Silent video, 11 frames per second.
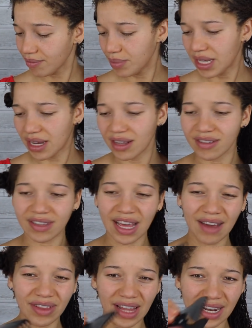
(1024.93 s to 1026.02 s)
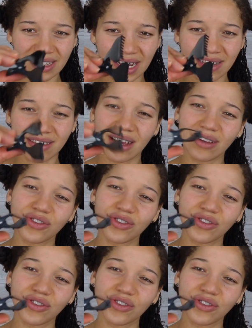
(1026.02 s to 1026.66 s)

because they have a lot of tensile